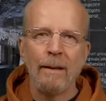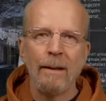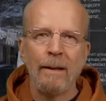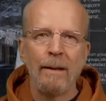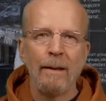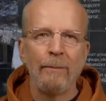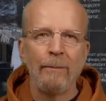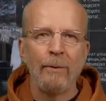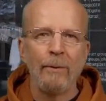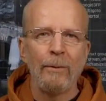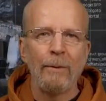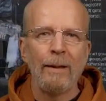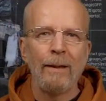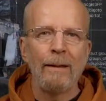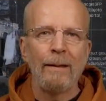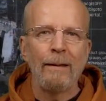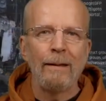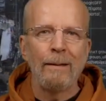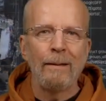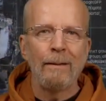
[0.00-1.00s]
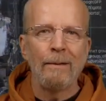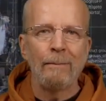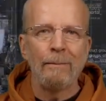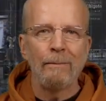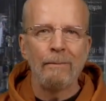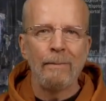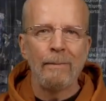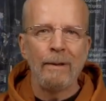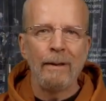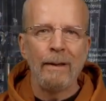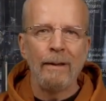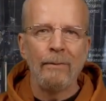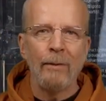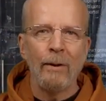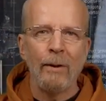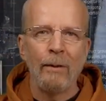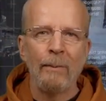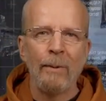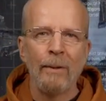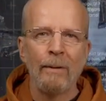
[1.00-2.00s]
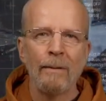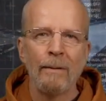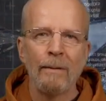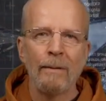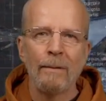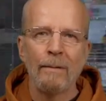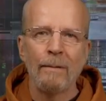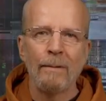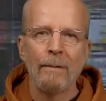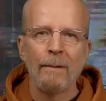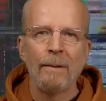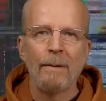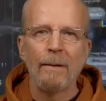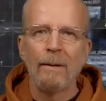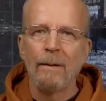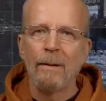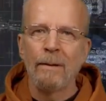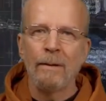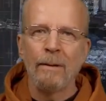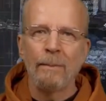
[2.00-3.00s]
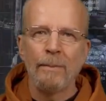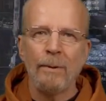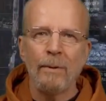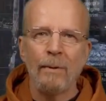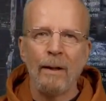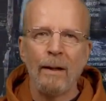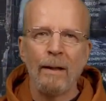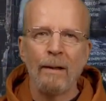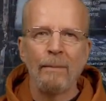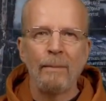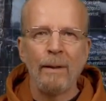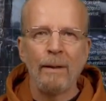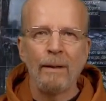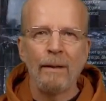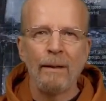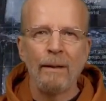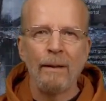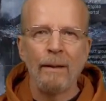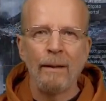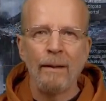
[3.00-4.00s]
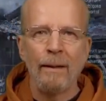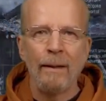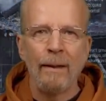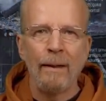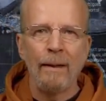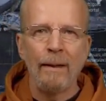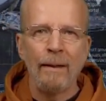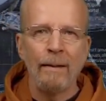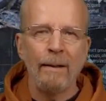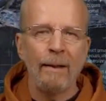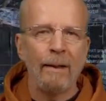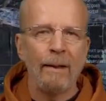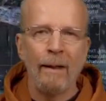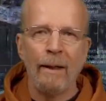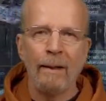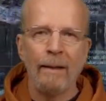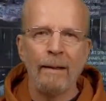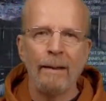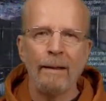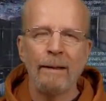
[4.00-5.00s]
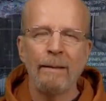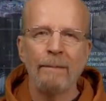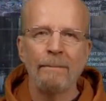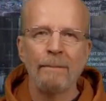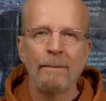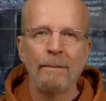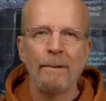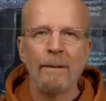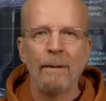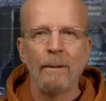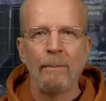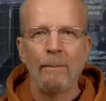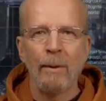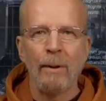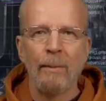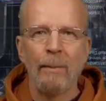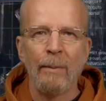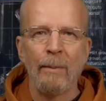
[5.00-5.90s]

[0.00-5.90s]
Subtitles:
If you did, leave a comment, subscribe, hit like, become